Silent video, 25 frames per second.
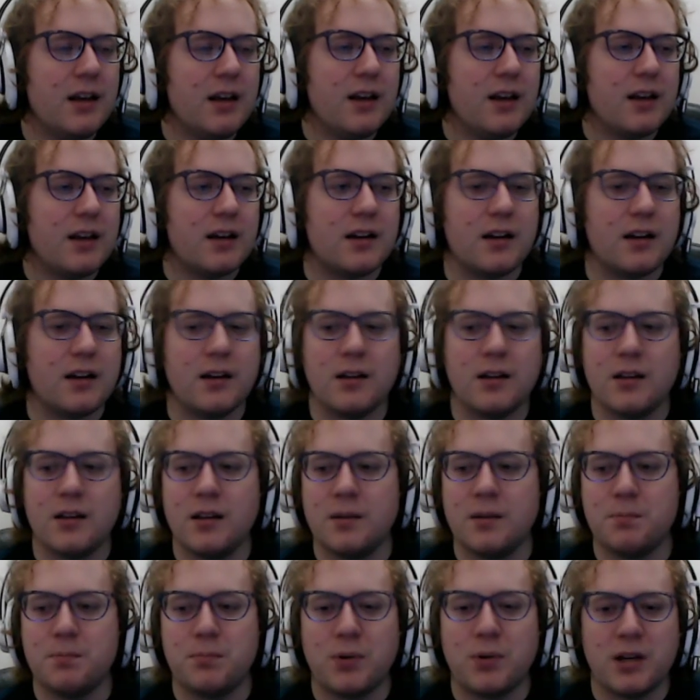
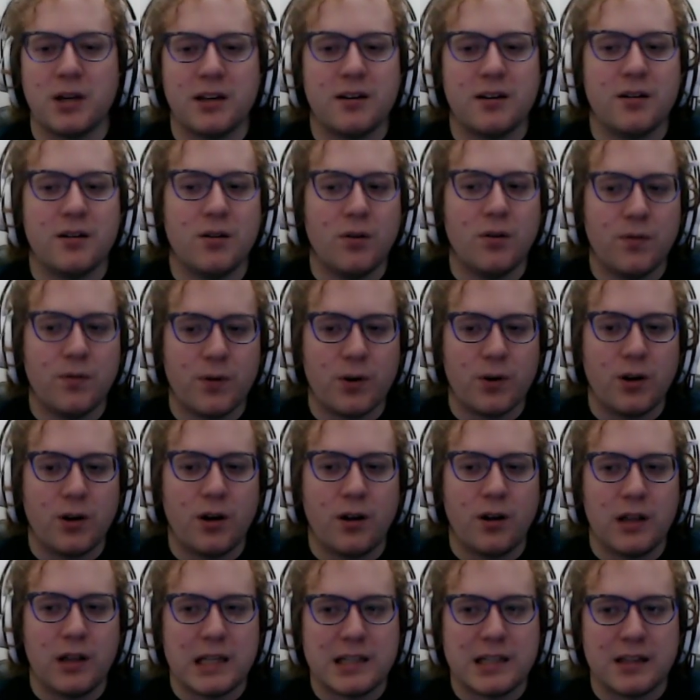But
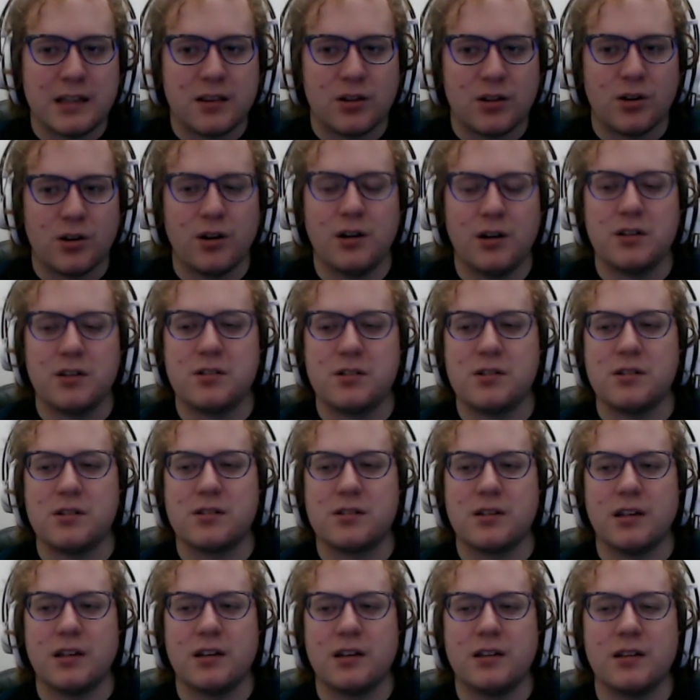overall, I think the card is
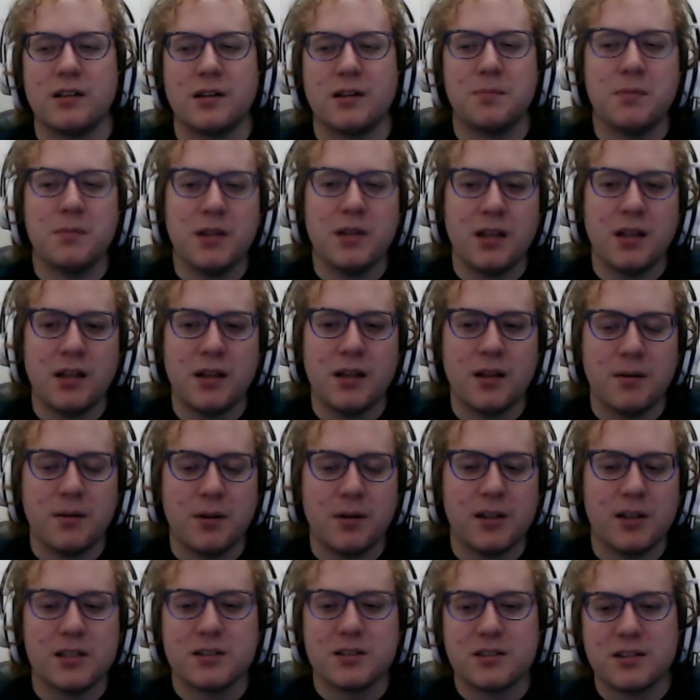just like
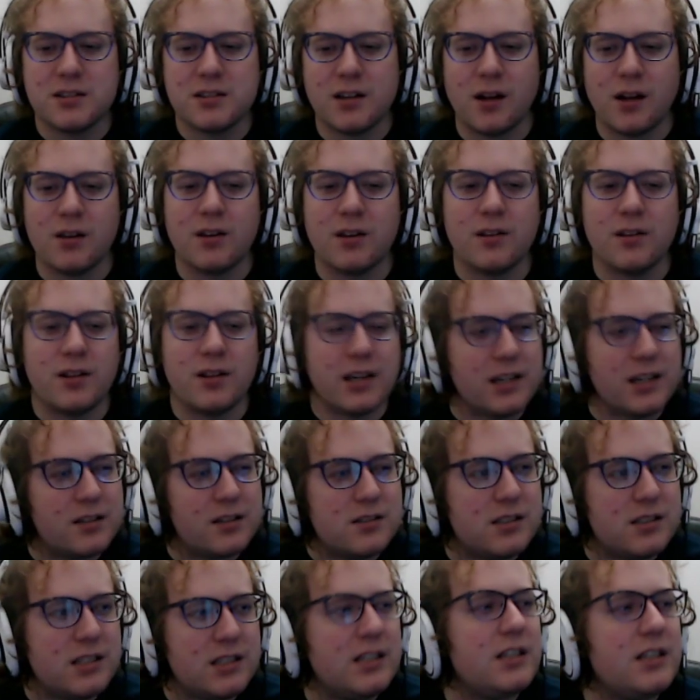a solid
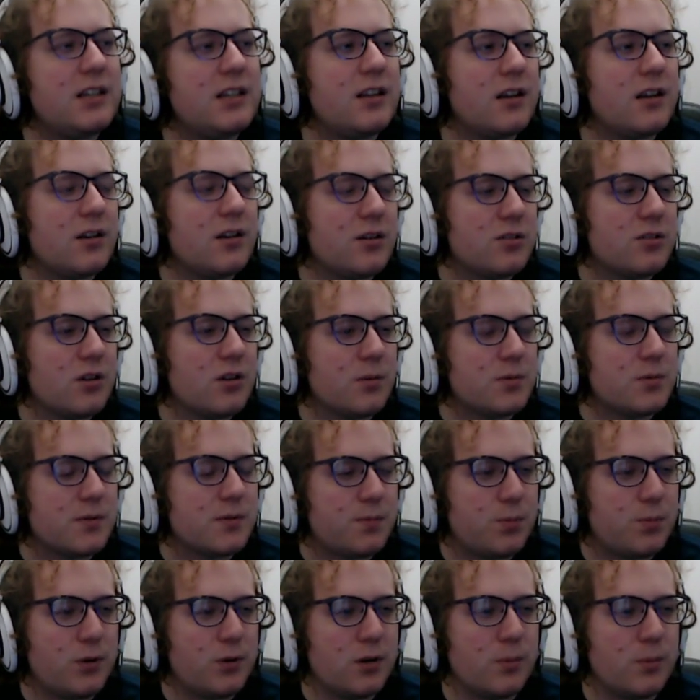like D in terms
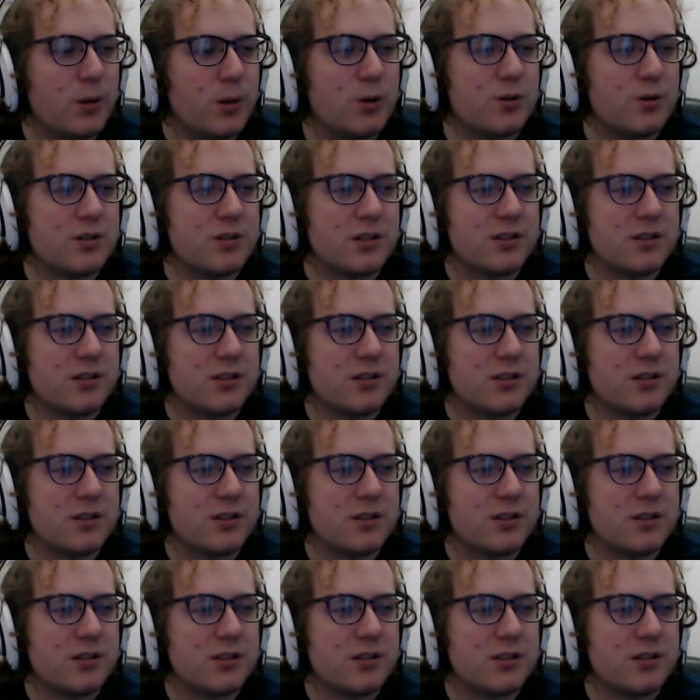of promos.